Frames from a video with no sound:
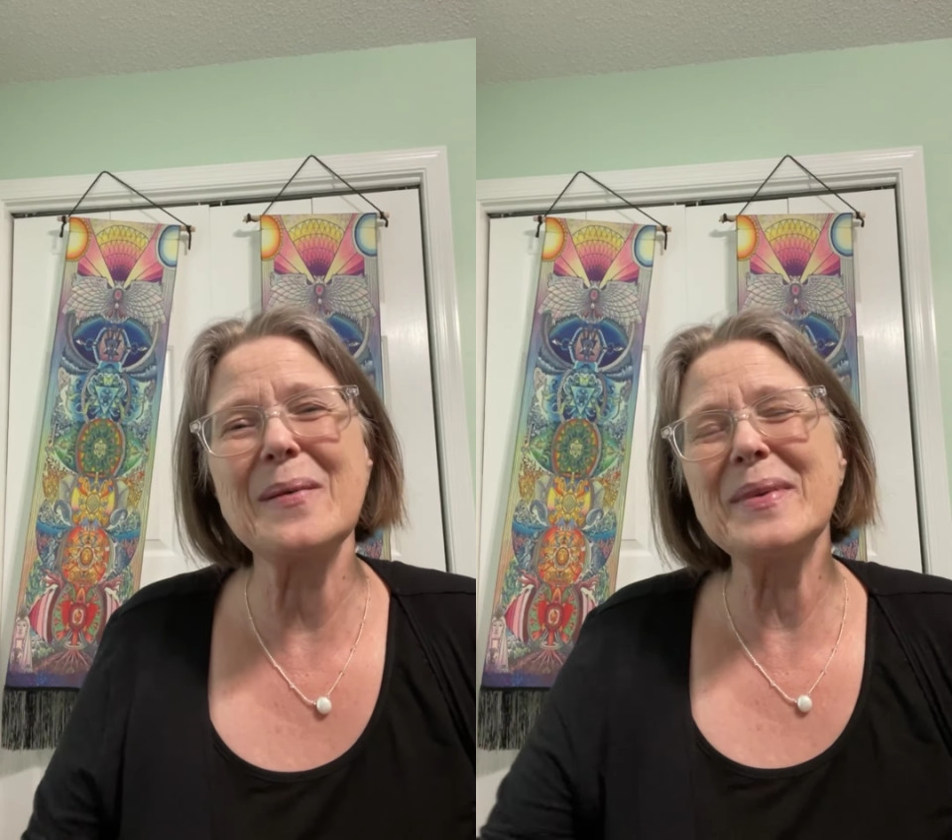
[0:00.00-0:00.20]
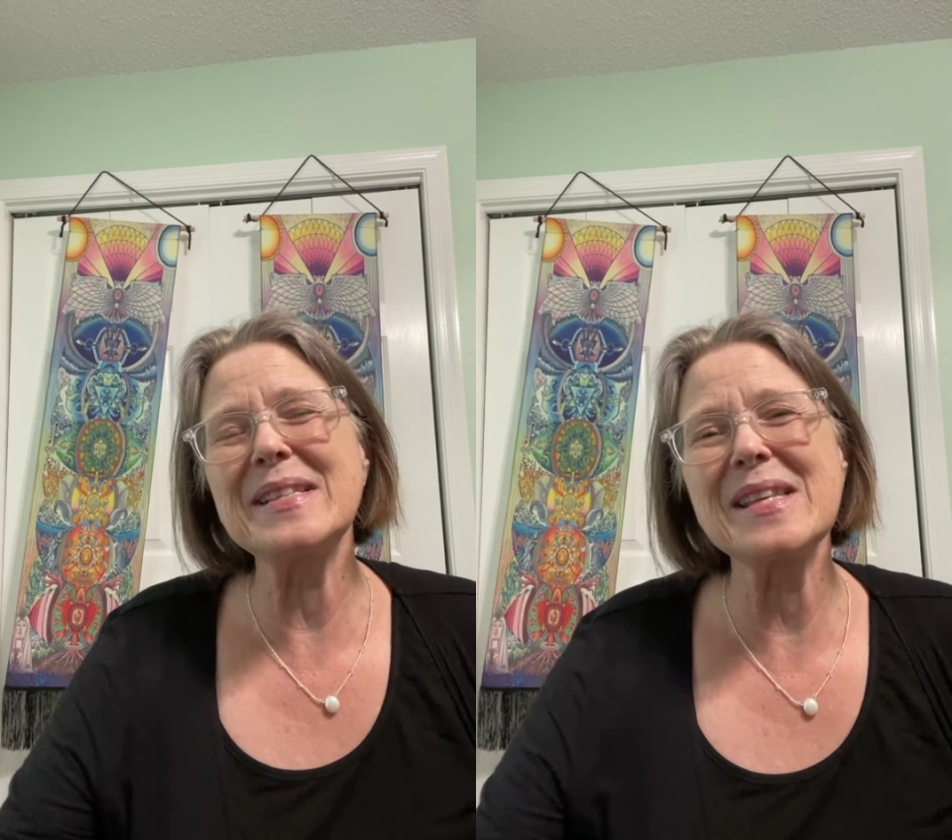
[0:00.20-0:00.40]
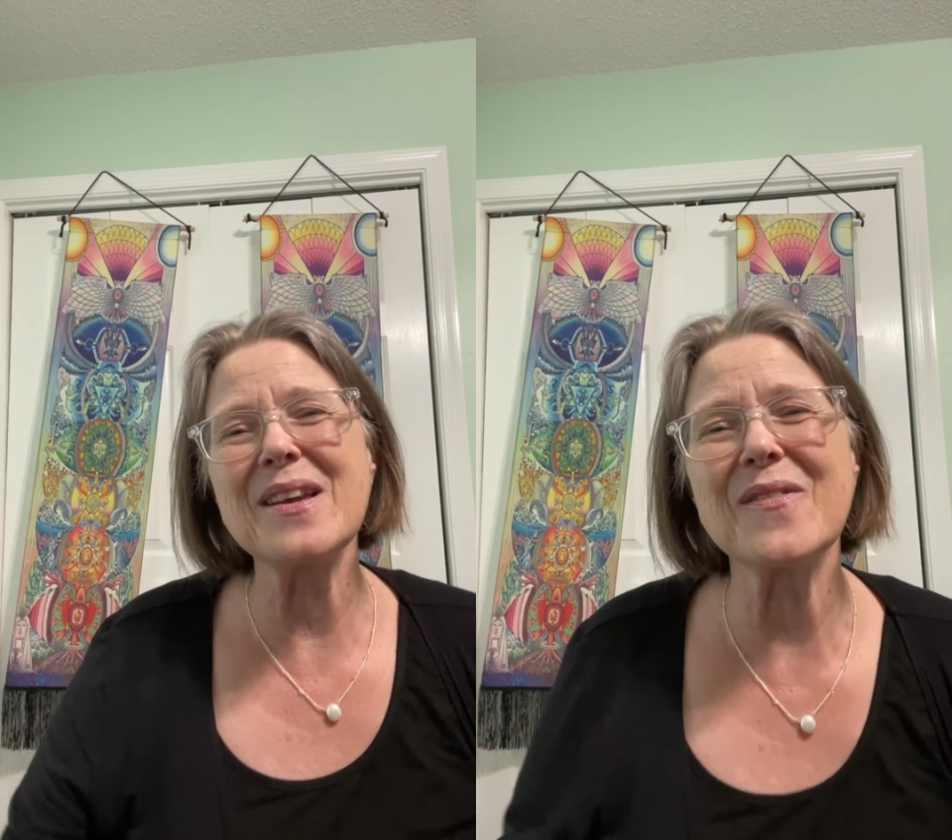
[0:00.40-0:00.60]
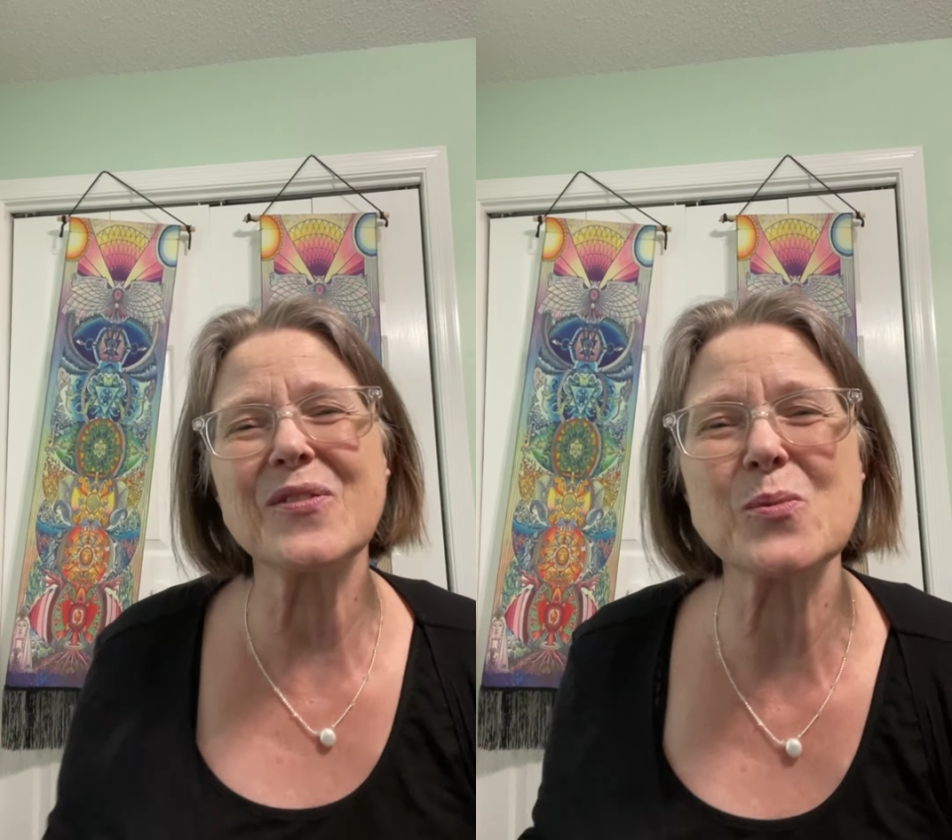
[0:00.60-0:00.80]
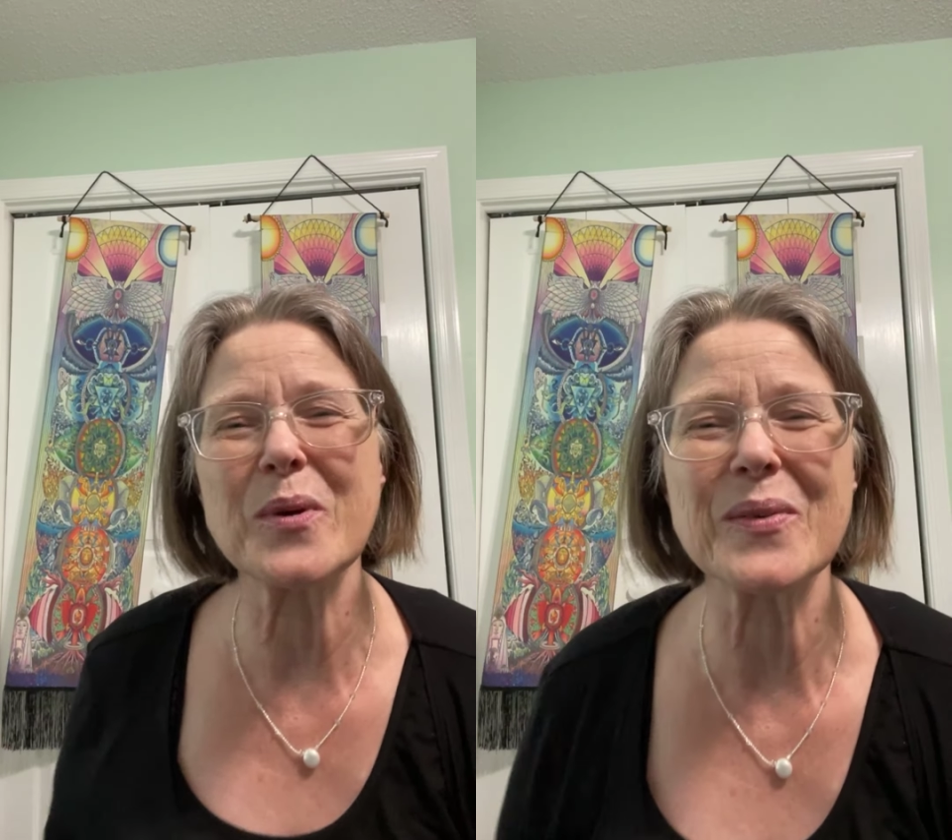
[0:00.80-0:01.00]
Let me see
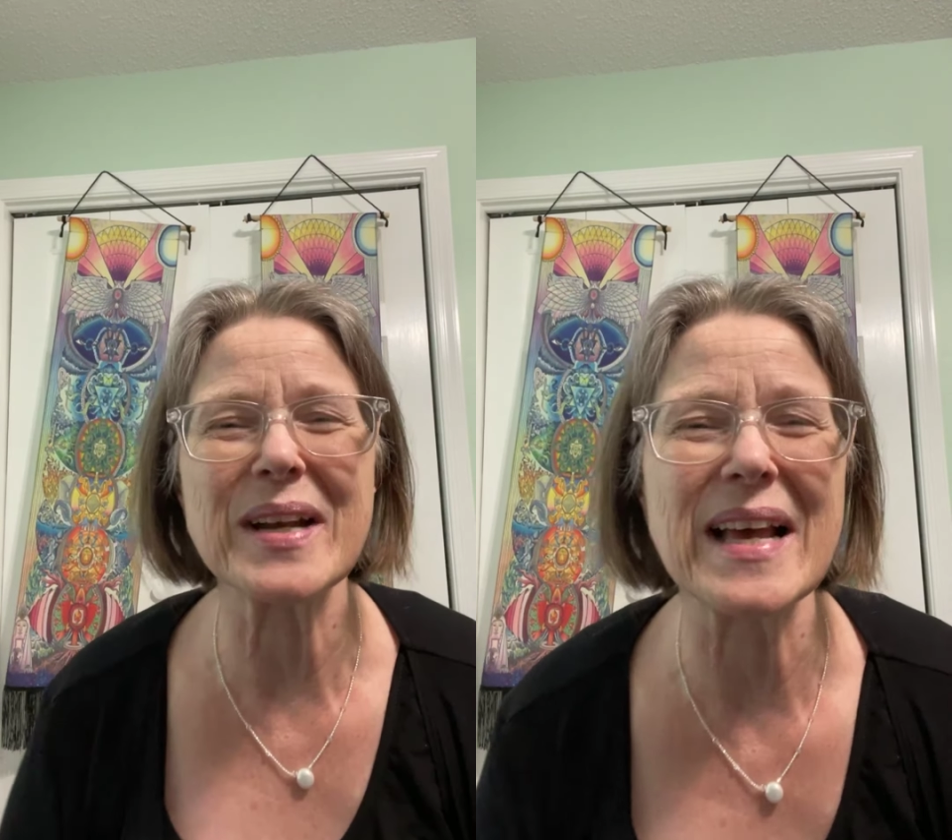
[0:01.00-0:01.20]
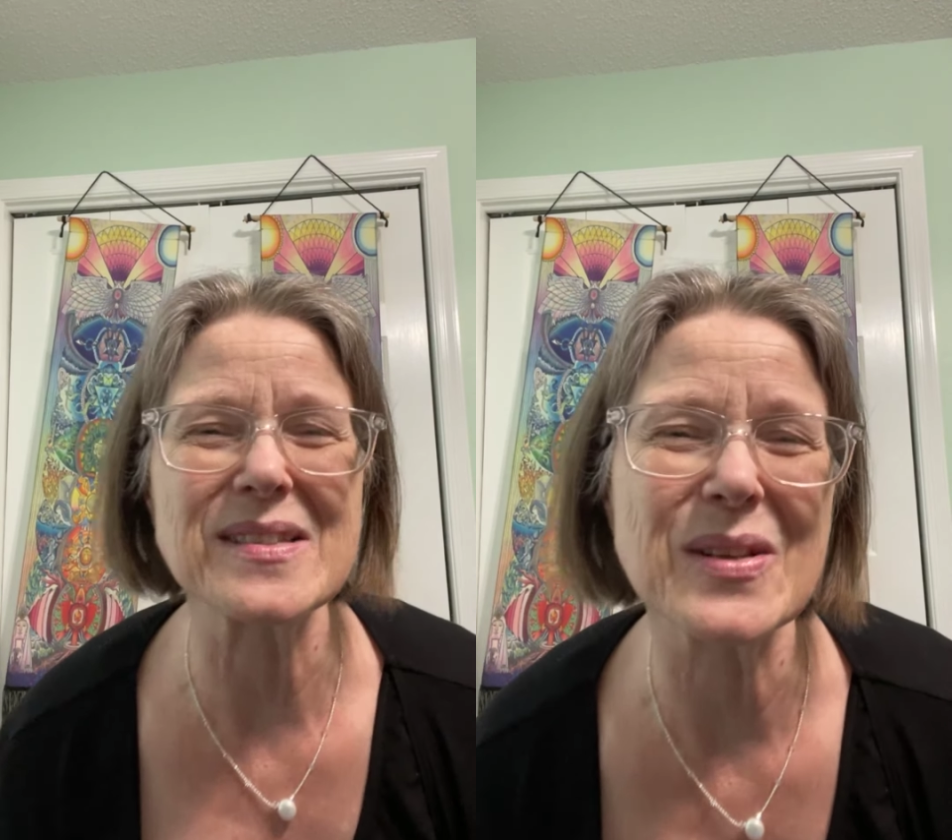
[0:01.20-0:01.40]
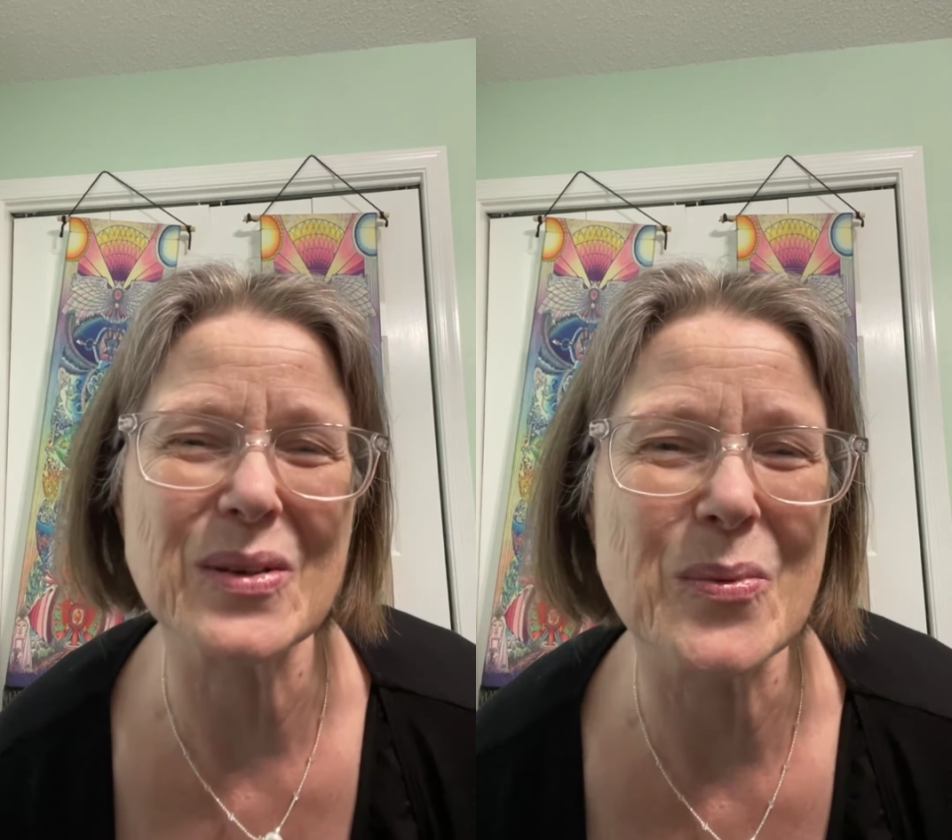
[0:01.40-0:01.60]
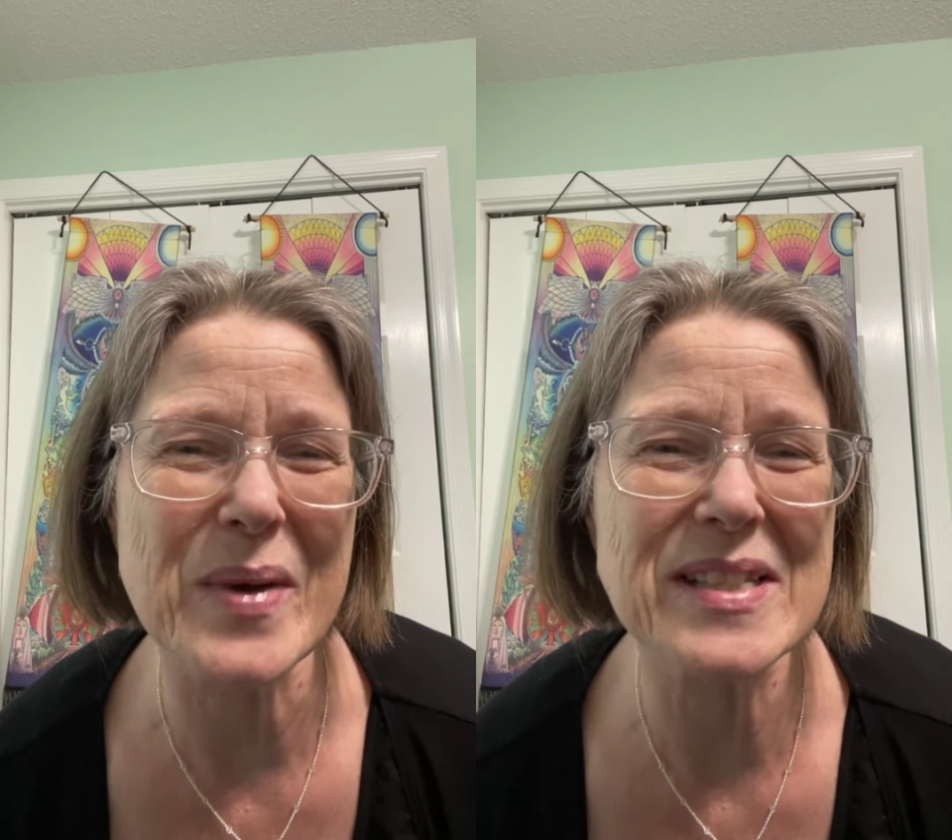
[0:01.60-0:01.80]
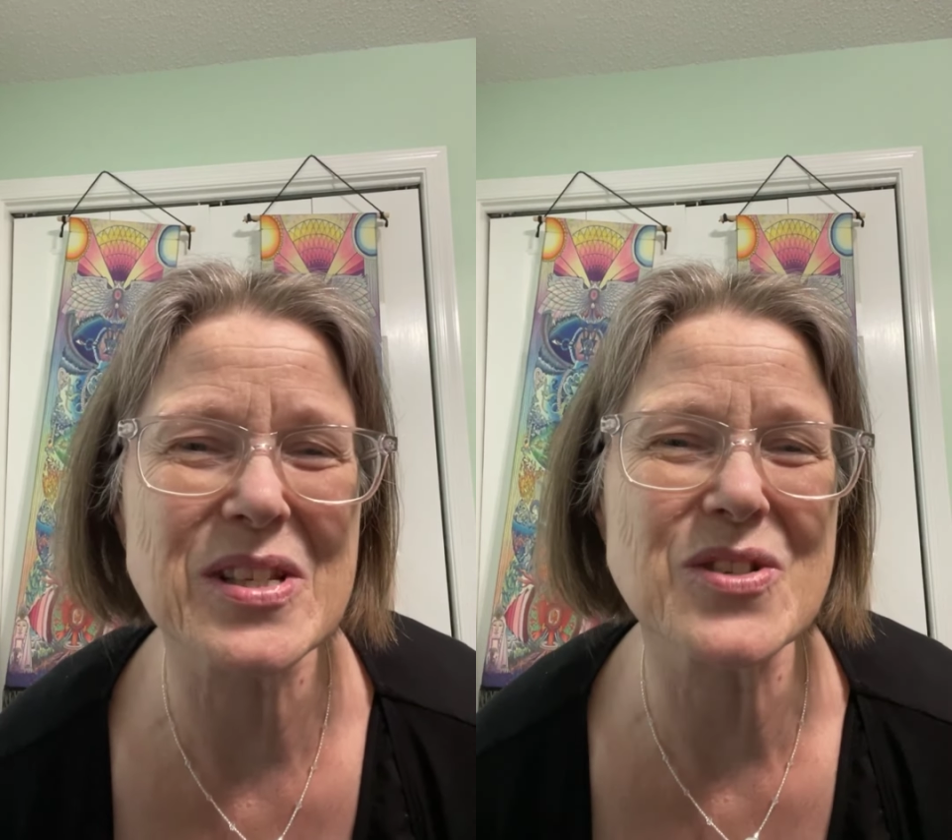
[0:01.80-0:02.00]
if Spirit has a little
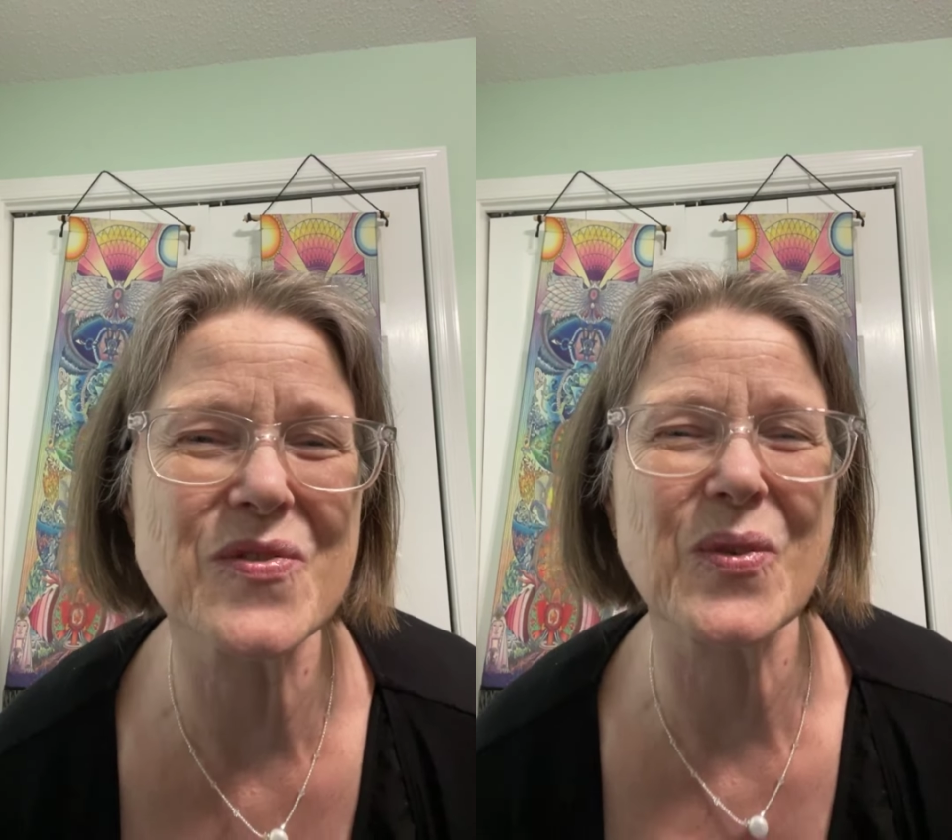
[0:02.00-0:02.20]
message